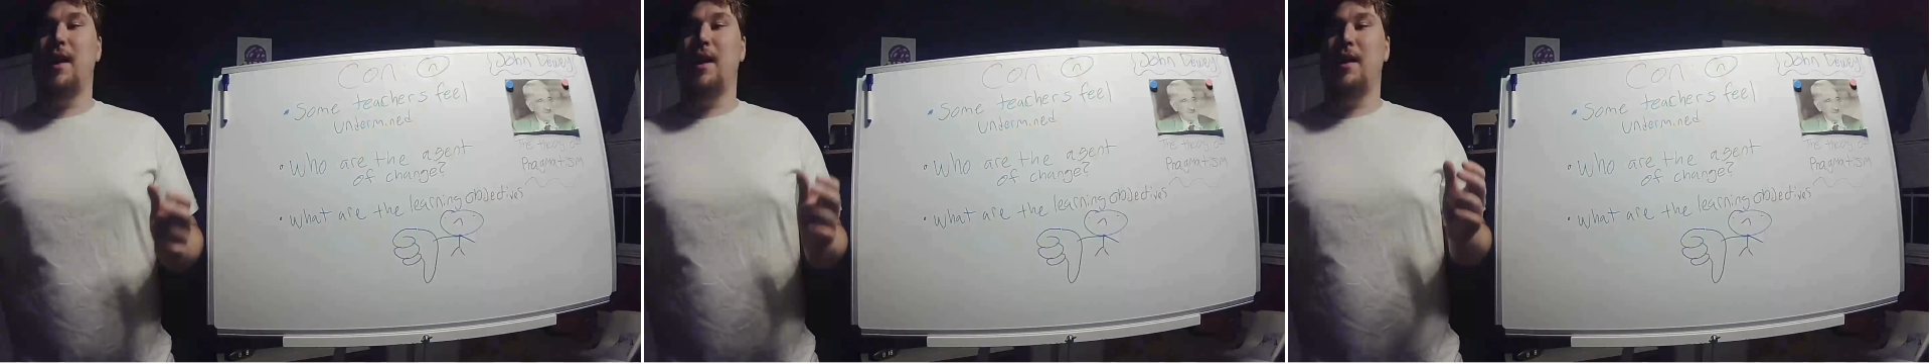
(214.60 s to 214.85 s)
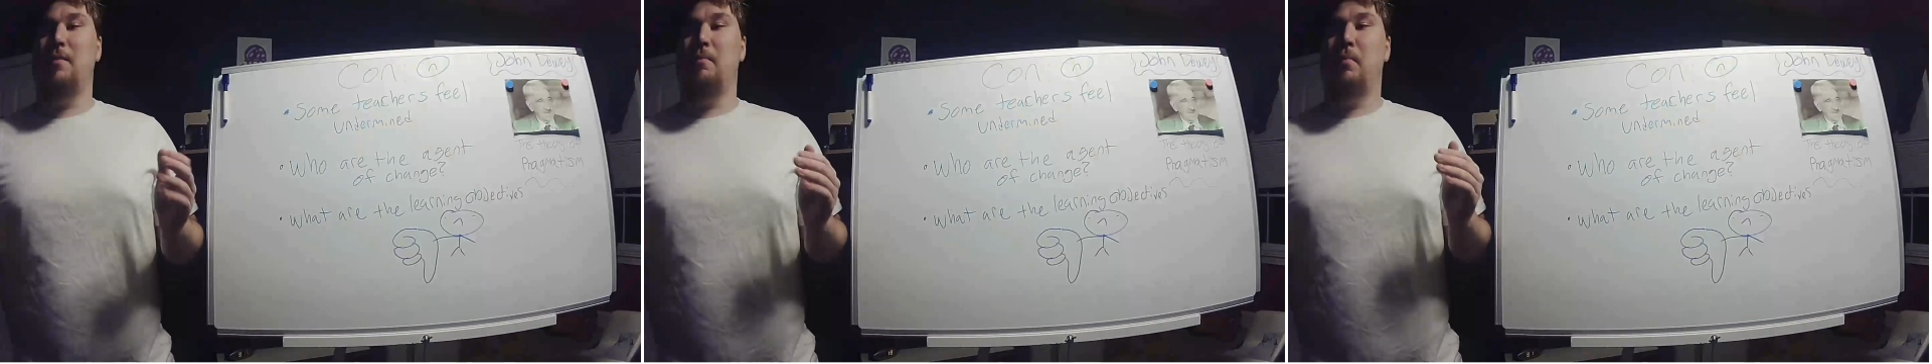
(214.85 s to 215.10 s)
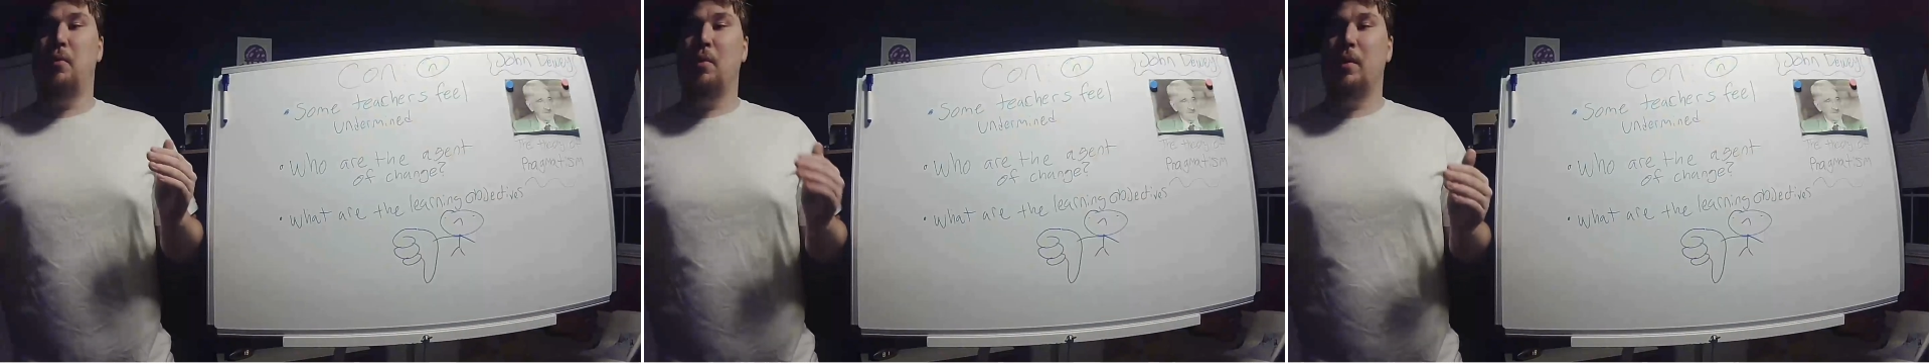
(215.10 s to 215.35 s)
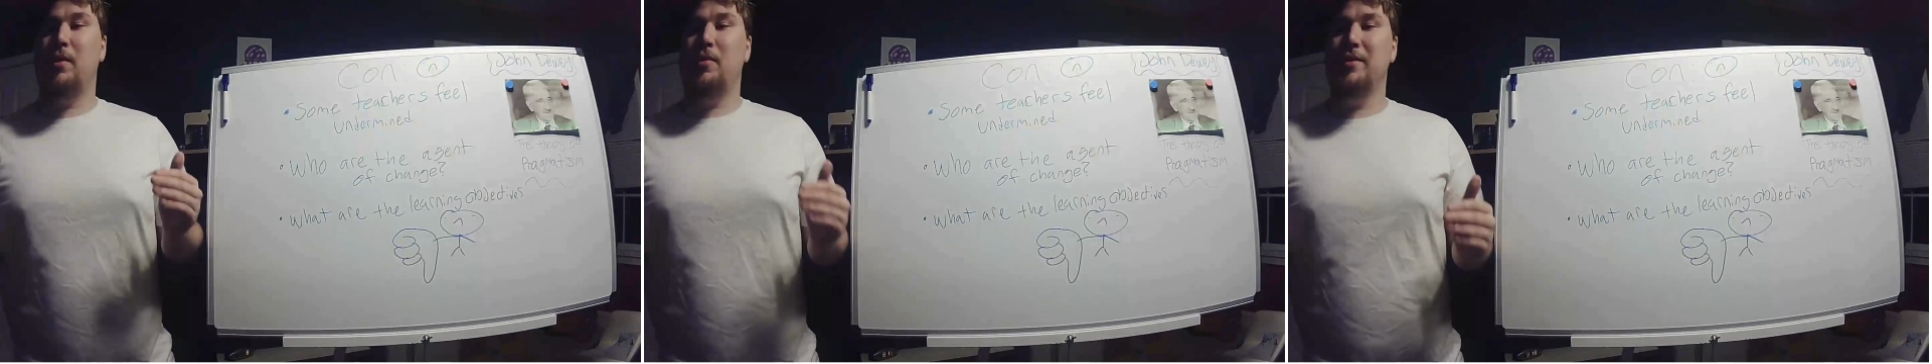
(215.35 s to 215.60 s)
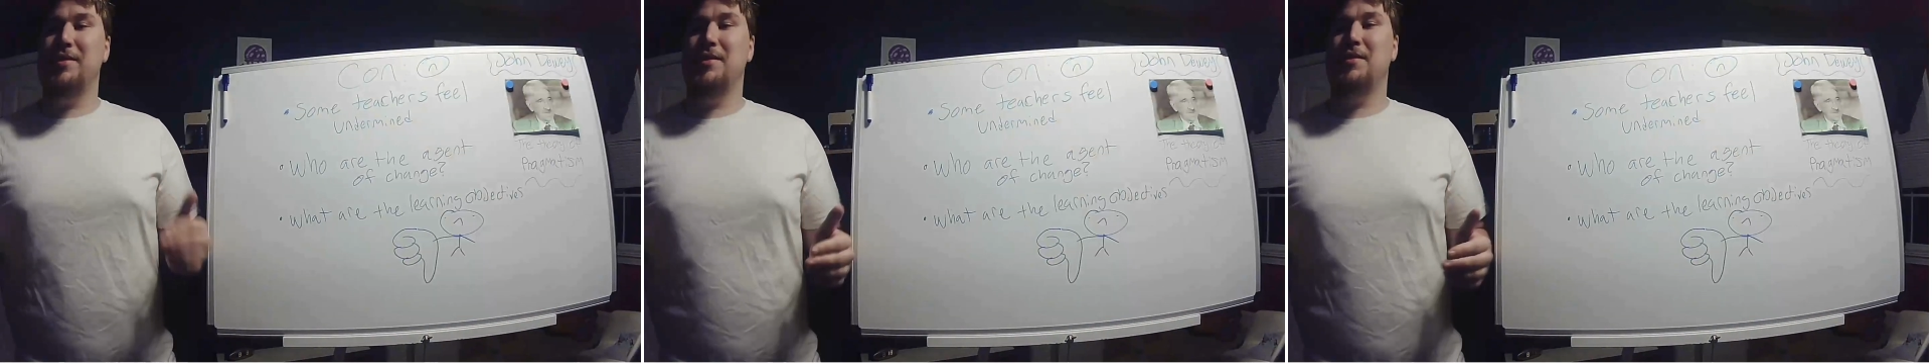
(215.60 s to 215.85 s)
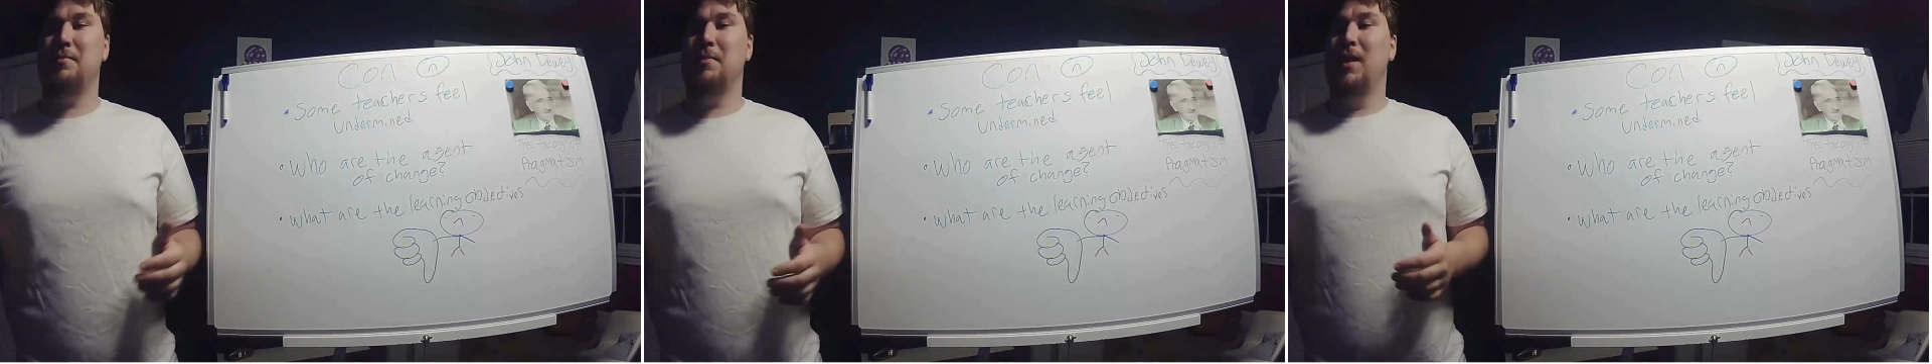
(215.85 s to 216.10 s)
that an important
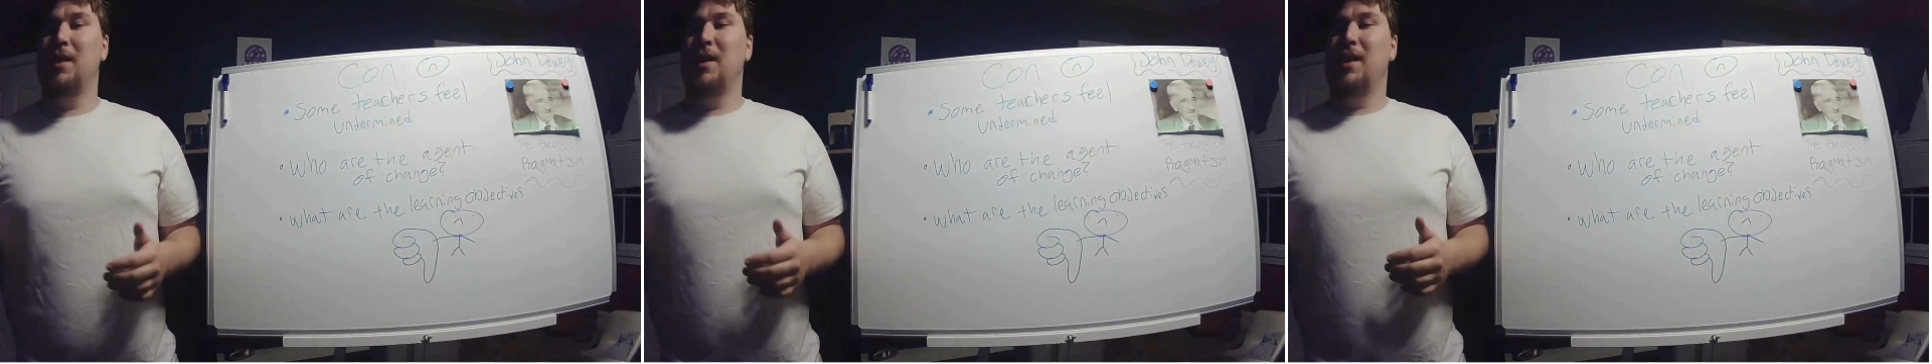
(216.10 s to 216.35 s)
criticism